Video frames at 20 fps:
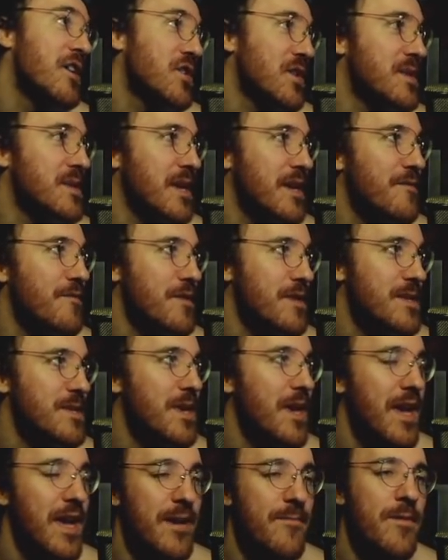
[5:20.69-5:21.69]
I should say, for
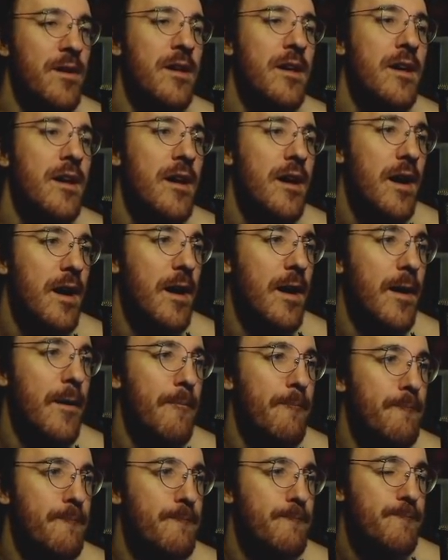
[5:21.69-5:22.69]
this game.
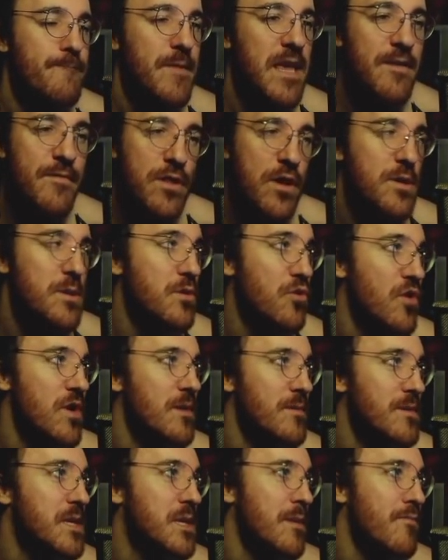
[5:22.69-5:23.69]
Even though
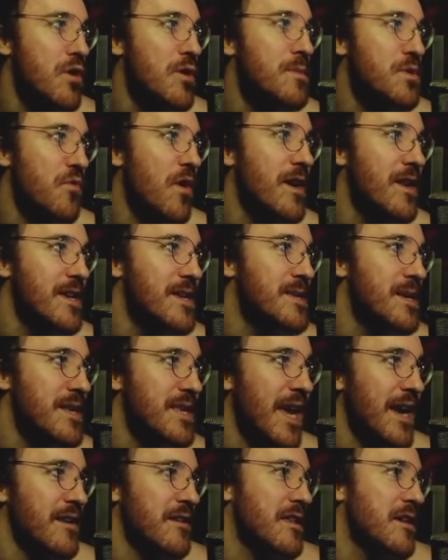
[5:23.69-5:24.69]
Saboom's run isn't
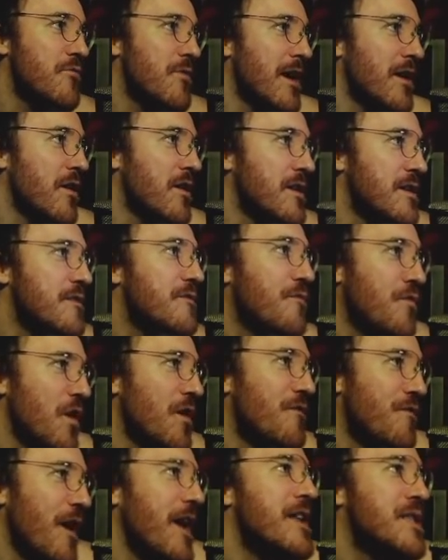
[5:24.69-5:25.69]
technically record, it's
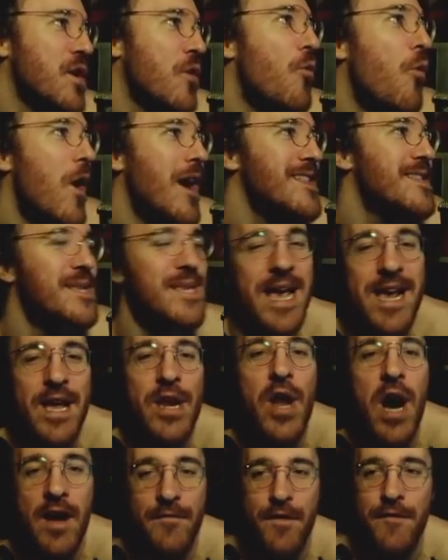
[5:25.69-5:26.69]
1
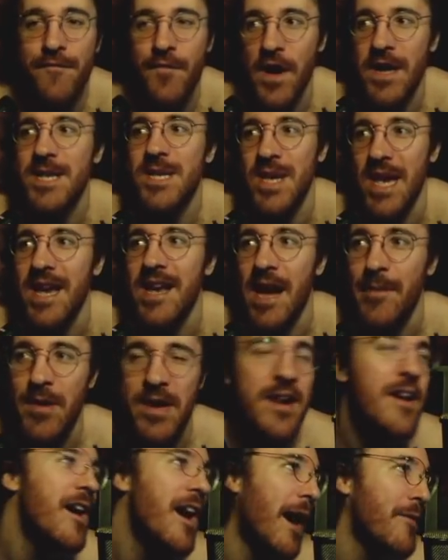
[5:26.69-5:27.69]
second off, for fuck's sake. I
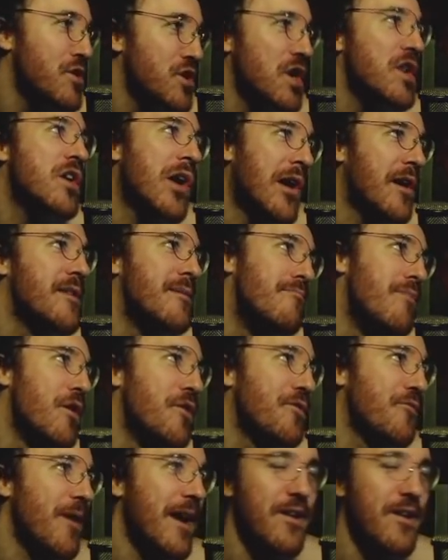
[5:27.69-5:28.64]
mean, I'm just gonna call them both